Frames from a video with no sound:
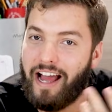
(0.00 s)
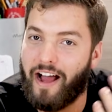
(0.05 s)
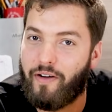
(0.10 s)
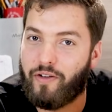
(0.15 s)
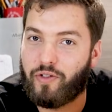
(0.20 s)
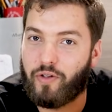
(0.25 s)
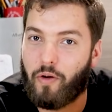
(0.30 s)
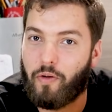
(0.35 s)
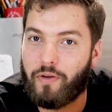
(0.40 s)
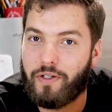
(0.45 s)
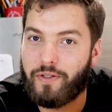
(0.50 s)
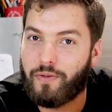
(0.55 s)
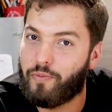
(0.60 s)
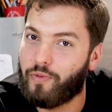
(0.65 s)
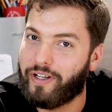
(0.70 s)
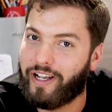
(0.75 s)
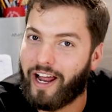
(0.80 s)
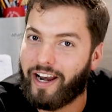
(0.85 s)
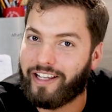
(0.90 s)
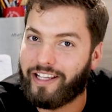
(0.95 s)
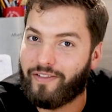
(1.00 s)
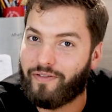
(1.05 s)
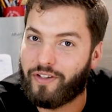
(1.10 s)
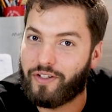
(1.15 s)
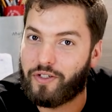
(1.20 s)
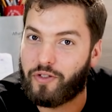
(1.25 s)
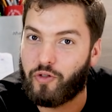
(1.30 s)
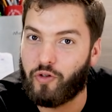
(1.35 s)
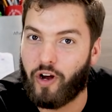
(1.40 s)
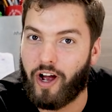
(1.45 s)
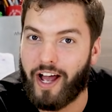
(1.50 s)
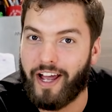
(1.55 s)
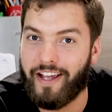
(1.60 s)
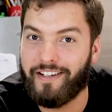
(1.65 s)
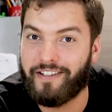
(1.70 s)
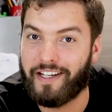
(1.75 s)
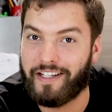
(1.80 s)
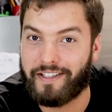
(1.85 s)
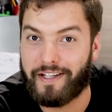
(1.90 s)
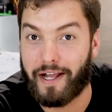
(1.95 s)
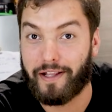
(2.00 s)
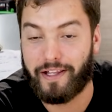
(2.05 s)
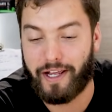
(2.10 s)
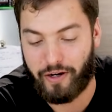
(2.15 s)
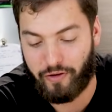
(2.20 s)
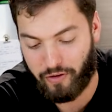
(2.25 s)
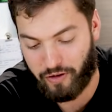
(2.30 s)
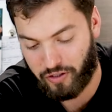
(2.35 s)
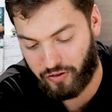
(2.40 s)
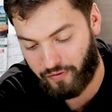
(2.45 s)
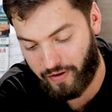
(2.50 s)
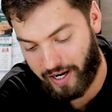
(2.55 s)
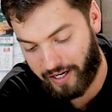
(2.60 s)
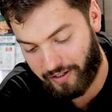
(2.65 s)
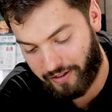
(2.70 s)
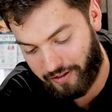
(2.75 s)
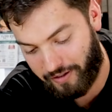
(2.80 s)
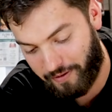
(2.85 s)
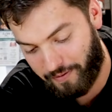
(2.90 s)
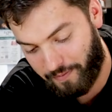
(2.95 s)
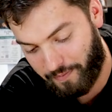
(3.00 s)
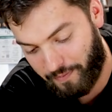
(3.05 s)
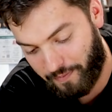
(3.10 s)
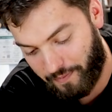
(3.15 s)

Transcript: Now, as always, we got to give this a try and test out that crunch factor.